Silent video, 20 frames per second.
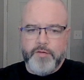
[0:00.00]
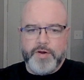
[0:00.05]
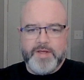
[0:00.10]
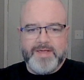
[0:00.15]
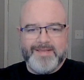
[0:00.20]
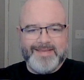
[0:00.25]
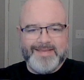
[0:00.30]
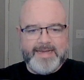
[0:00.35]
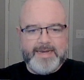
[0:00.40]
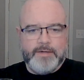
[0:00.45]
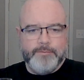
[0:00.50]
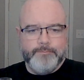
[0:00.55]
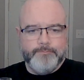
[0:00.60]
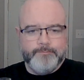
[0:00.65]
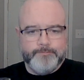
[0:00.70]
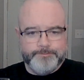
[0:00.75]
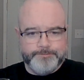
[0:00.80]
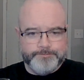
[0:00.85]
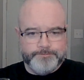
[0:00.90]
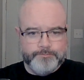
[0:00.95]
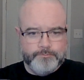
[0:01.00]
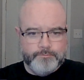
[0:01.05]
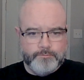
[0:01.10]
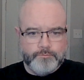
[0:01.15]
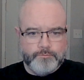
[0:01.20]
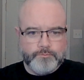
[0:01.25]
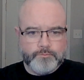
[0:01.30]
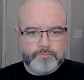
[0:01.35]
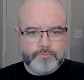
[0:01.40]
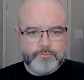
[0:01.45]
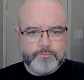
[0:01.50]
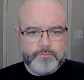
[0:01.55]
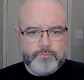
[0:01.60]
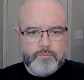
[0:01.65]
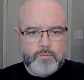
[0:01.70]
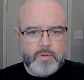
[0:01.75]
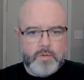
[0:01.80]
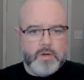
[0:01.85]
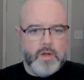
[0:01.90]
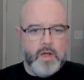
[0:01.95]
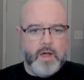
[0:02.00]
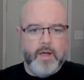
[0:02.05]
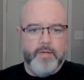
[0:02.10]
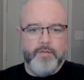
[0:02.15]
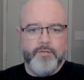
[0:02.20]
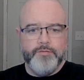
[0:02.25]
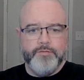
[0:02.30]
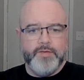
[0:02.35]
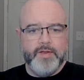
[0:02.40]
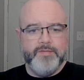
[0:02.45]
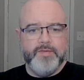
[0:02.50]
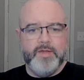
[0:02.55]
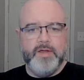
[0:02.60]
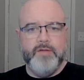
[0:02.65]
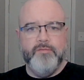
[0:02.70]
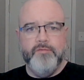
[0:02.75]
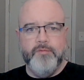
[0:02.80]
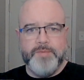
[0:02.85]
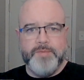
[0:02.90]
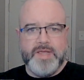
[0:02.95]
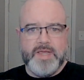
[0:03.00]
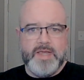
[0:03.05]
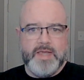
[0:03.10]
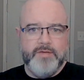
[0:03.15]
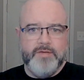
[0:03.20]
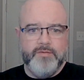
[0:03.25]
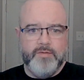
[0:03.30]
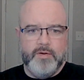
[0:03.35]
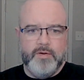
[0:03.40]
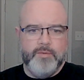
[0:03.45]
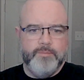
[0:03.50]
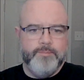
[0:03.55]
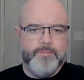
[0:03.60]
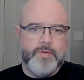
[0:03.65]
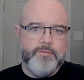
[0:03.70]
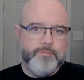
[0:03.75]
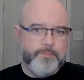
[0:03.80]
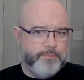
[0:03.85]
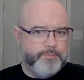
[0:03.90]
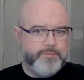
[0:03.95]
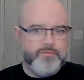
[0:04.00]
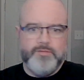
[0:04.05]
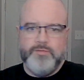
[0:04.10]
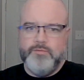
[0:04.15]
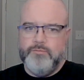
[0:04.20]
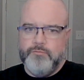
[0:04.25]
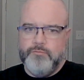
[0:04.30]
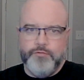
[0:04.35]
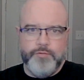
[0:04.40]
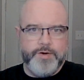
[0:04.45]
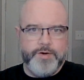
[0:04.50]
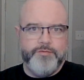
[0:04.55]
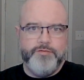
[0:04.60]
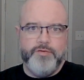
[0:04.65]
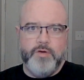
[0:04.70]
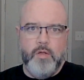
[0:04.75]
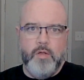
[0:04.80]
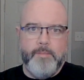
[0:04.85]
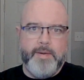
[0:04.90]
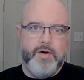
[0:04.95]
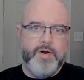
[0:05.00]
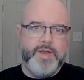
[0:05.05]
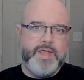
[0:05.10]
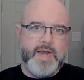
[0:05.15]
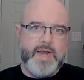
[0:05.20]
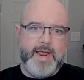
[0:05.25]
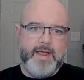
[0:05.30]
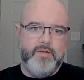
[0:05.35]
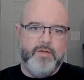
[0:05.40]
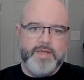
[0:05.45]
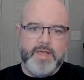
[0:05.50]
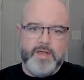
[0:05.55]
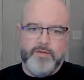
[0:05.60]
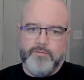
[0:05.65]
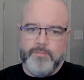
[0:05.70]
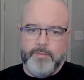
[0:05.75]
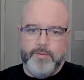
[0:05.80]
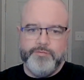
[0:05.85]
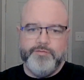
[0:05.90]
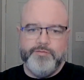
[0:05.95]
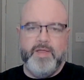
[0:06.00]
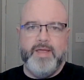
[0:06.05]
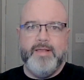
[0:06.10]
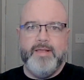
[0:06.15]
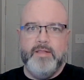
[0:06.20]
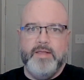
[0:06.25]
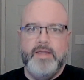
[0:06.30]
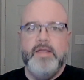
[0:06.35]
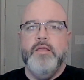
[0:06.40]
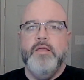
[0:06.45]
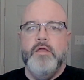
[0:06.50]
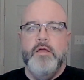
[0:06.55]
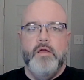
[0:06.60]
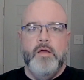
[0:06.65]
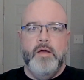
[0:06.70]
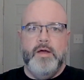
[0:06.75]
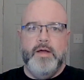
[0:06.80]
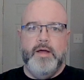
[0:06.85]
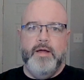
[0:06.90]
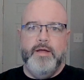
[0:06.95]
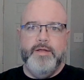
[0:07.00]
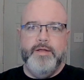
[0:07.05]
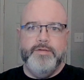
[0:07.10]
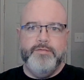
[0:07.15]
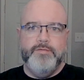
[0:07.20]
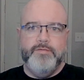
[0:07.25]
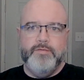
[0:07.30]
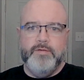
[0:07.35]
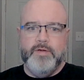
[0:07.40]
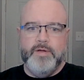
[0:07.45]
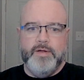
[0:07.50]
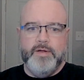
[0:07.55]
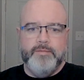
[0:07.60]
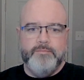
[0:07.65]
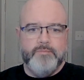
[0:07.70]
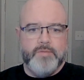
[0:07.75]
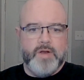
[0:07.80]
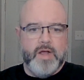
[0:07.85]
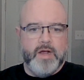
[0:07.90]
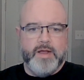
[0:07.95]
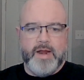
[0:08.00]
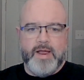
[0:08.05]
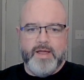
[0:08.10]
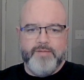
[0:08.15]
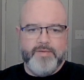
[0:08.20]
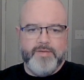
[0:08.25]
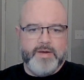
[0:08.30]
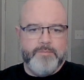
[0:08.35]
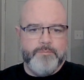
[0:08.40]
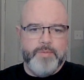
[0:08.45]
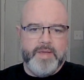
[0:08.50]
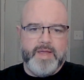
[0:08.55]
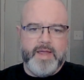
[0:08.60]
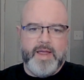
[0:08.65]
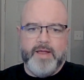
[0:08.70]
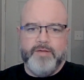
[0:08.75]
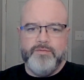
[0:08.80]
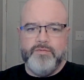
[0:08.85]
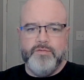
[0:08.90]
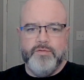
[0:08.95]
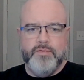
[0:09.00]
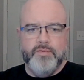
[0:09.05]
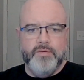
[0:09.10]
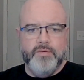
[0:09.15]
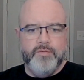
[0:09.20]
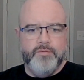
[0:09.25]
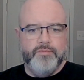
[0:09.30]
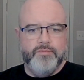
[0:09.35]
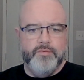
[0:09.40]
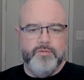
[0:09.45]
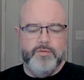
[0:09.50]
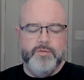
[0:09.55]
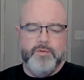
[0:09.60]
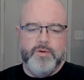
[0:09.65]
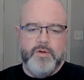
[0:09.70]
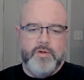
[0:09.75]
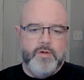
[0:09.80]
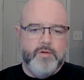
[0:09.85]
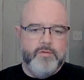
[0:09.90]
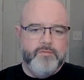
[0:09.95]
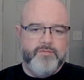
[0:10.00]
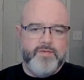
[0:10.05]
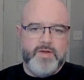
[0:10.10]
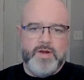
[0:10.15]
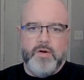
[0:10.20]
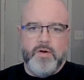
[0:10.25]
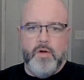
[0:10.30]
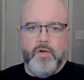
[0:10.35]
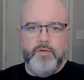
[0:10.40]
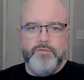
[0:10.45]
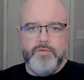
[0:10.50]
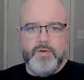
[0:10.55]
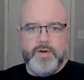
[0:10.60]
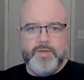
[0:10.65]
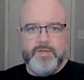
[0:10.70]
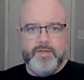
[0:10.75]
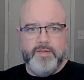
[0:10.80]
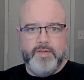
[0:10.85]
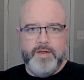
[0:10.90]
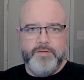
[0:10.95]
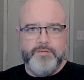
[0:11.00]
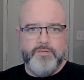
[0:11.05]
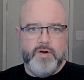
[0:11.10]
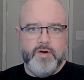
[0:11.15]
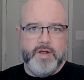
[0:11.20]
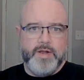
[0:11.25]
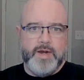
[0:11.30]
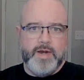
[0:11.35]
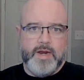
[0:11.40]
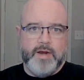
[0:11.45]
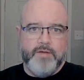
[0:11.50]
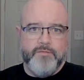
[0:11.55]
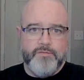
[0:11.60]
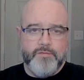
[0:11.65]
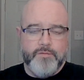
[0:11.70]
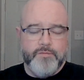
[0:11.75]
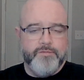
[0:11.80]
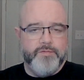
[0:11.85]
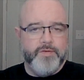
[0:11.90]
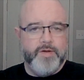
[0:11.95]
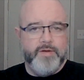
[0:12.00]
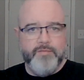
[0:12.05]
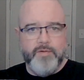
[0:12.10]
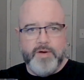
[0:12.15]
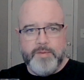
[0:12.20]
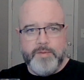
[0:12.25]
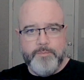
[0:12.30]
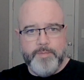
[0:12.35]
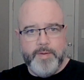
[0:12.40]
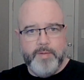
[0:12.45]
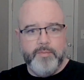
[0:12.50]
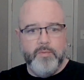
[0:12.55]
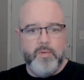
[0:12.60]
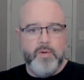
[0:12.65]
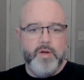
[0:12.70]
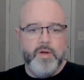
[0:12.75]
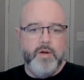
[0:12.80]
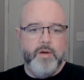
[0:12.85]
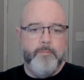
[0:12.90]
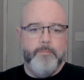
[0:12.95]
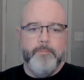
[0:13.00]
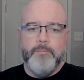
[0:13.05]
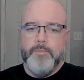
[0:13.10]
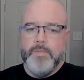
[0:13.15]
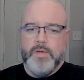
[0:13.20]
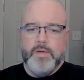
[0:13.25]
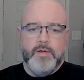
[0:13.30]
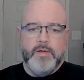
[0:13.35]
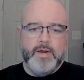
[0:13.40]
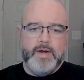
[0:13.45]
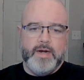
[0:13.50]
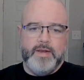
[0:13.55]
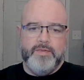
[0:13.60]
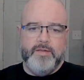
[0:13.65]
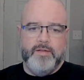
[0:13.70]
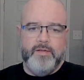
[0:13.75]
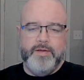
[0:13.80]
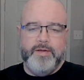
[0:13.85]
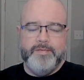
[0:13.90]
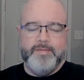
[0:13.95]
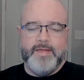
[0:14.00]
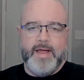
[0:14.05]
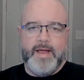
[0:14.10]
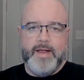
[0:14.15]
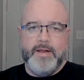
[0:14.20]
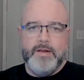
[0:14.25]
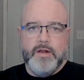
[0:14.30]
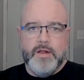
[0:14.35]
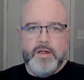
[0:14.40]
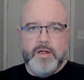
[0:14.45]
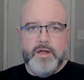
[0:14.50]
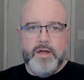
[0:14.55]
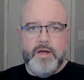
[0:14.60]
Very clean. There's nothing from the yeast. Traditional American ale yeast, most likely. It's not going to have any big esters or phenols or anything like that. So you're not going to get any fruit flavor, any bubble gum, anything like that.